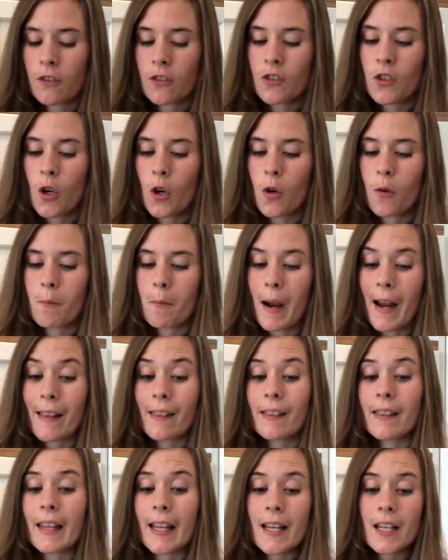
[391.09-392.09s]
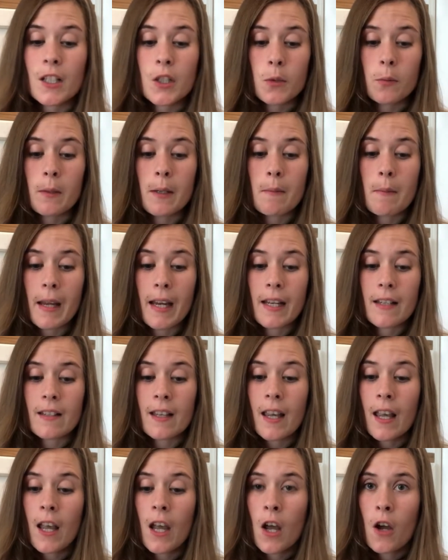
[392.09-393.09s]
So my latest rebate
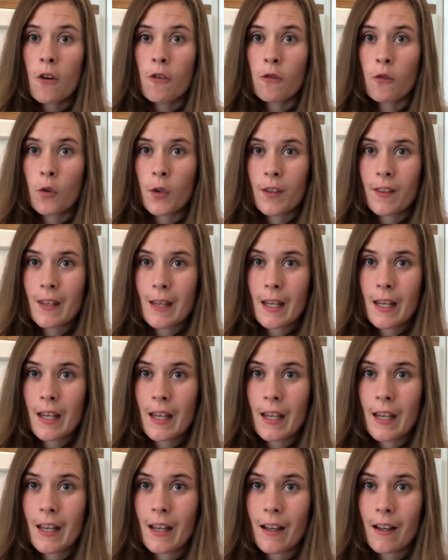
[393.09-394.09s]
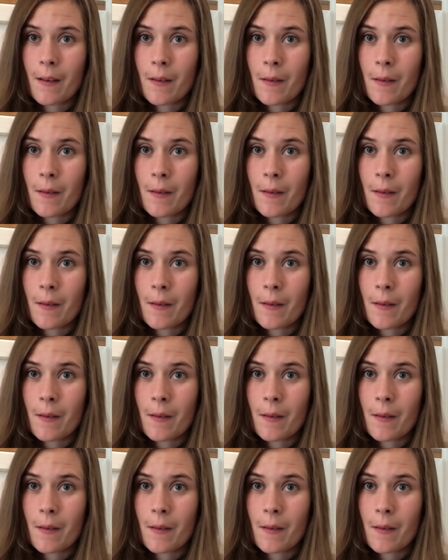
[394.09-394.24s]
for the